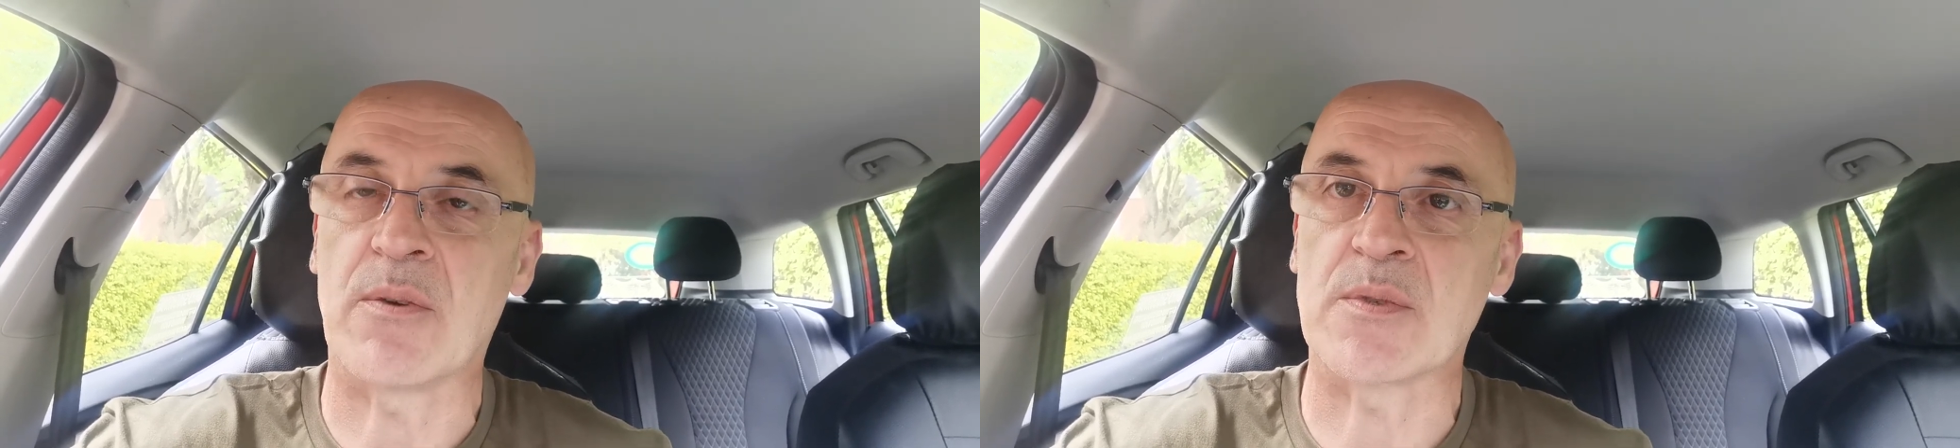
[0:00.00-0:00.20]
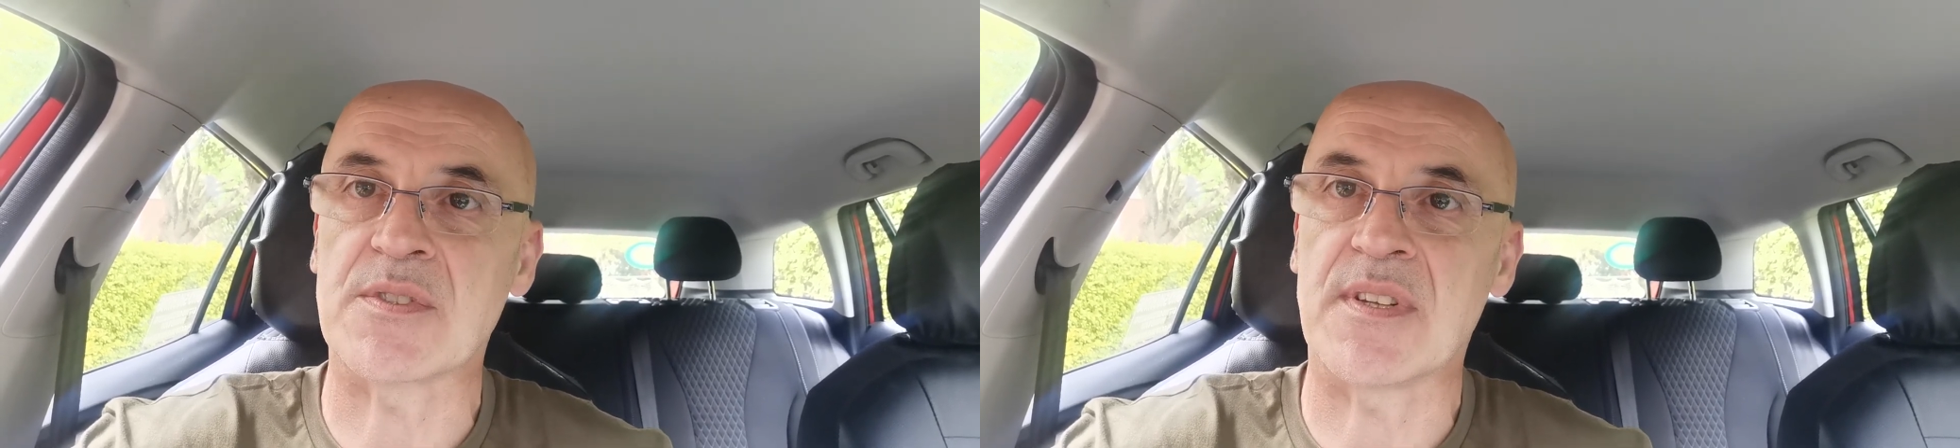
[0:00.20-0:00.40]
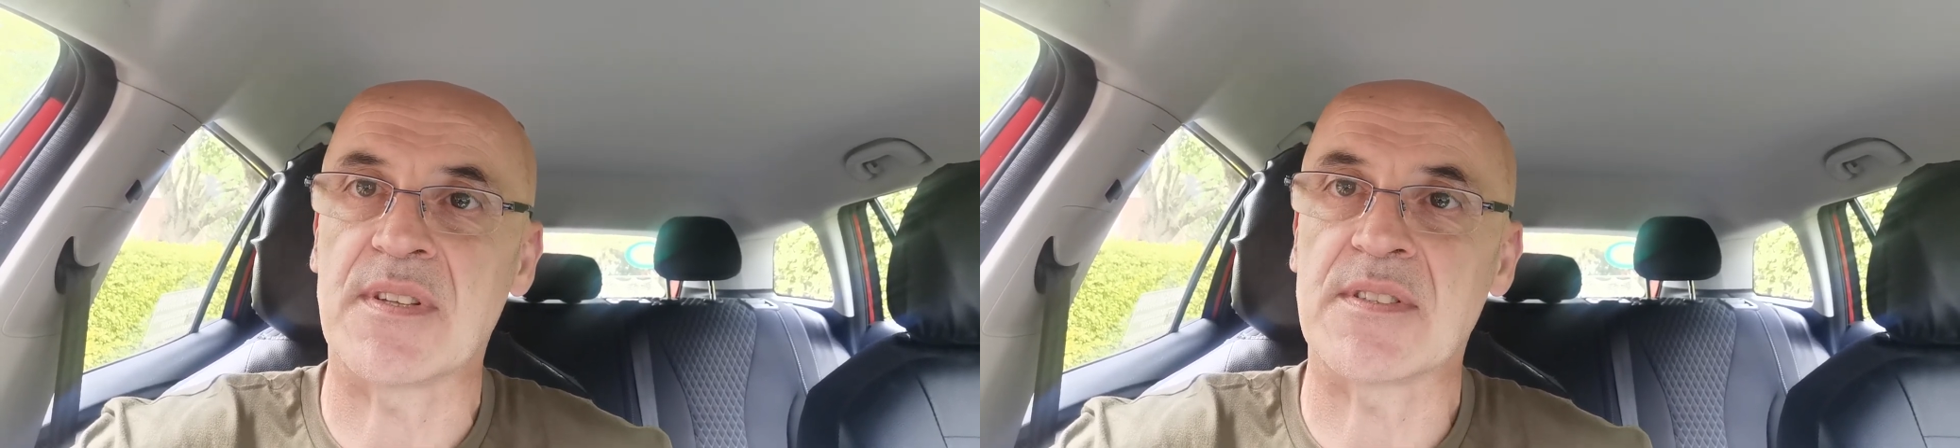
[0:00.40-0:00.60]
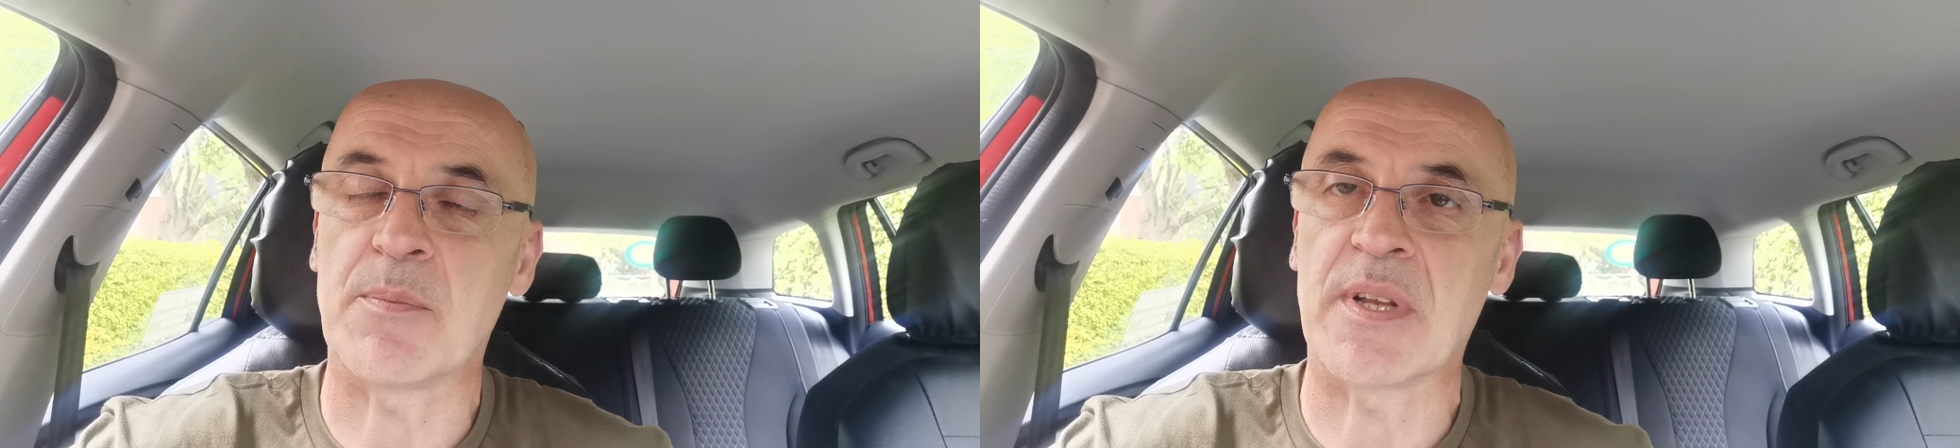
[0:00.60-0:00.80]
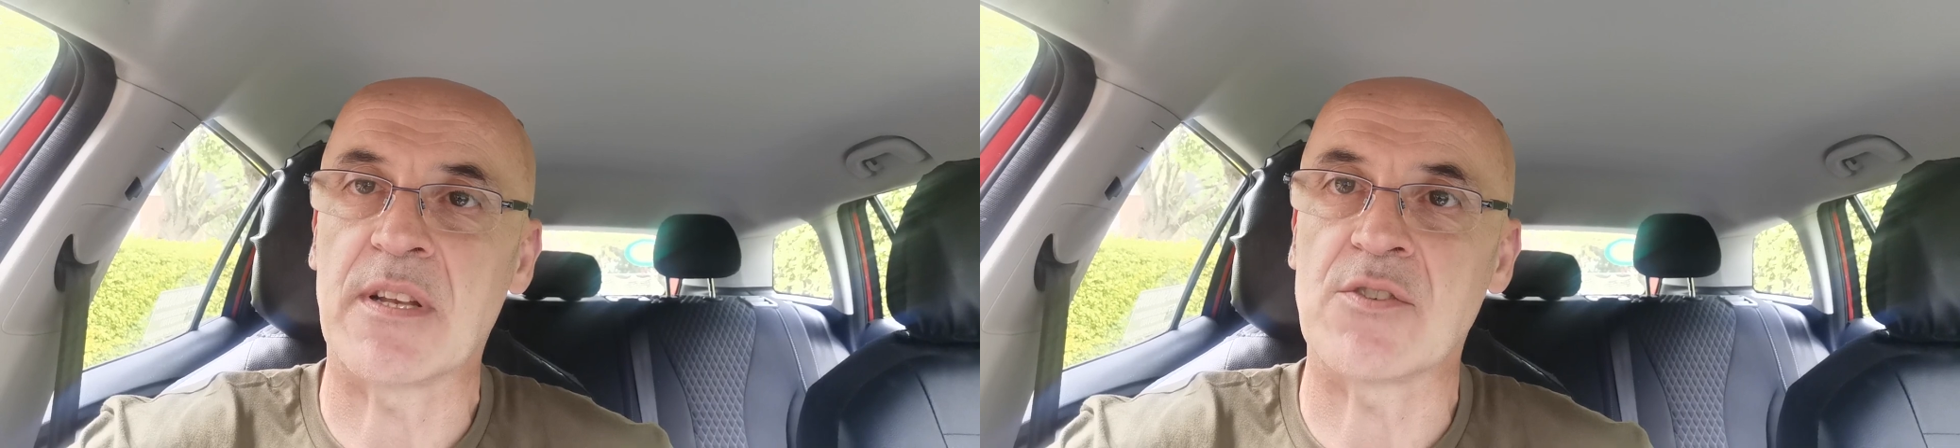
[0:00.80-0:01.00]
It was the
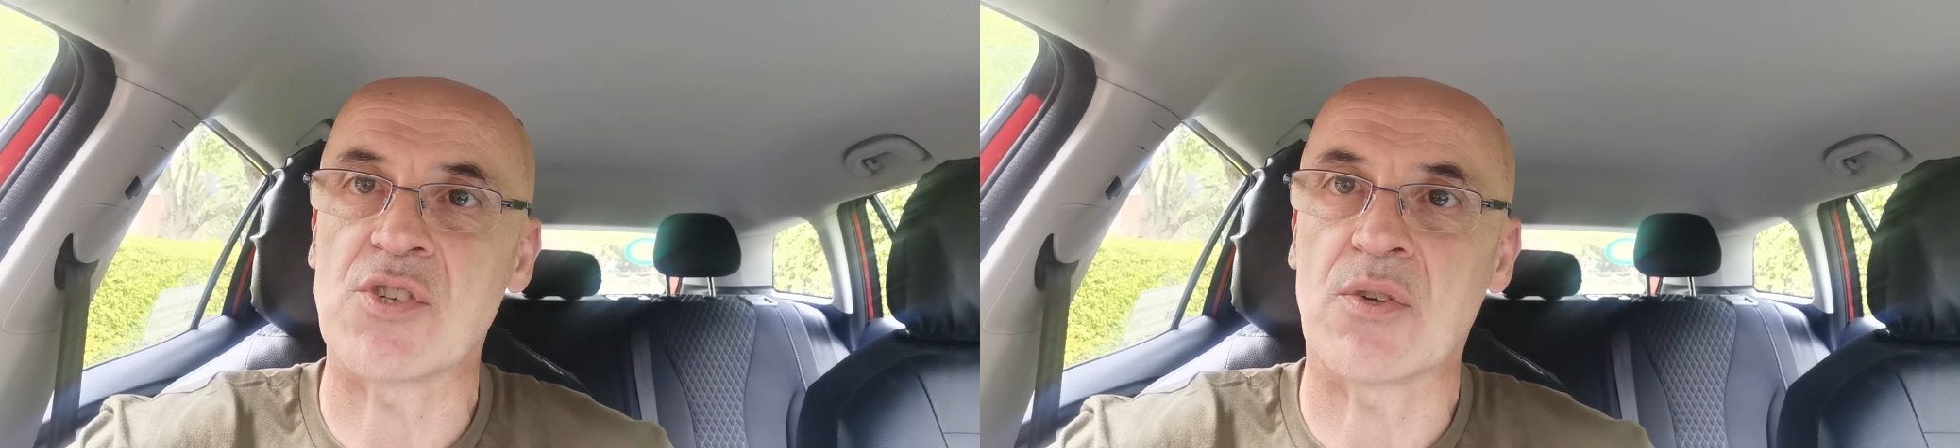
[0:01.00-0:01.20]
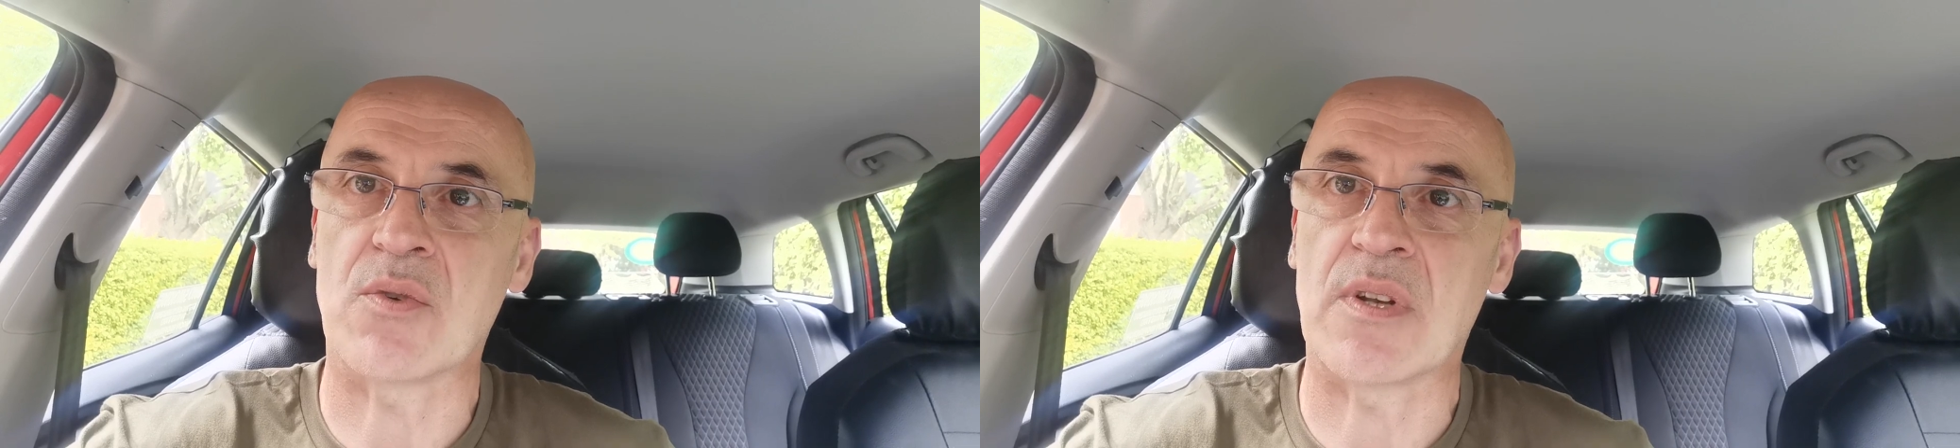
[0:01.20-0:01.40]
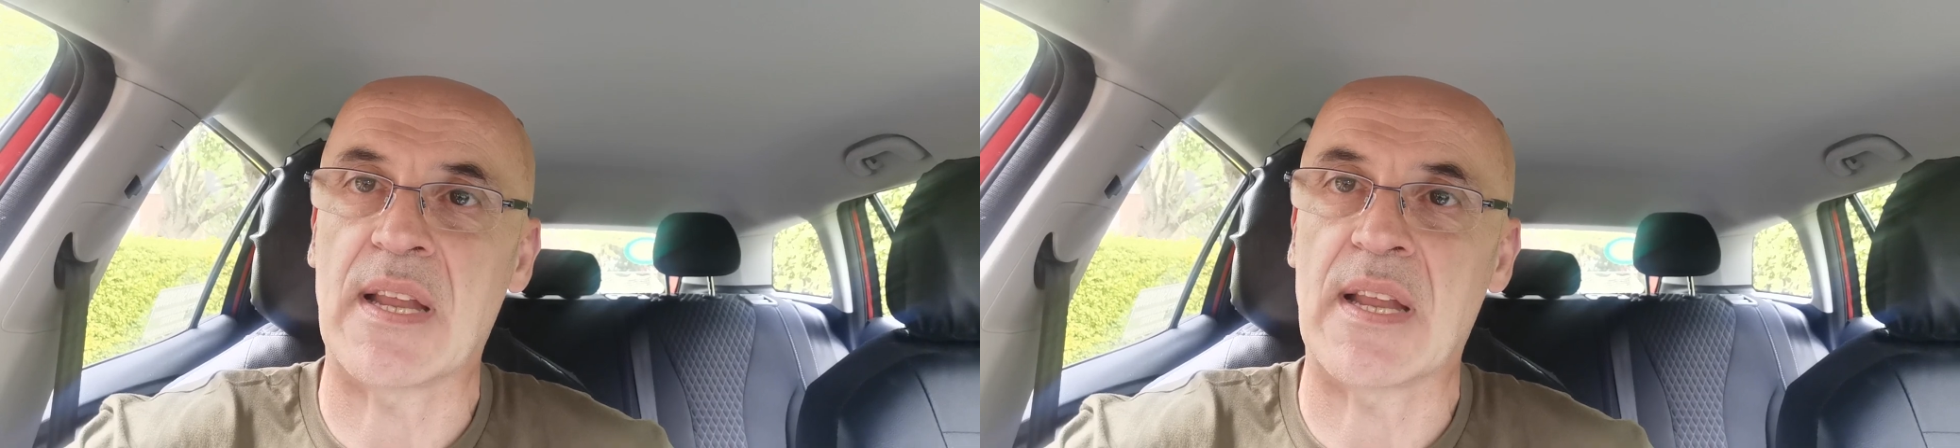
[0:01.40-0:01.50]
middle of June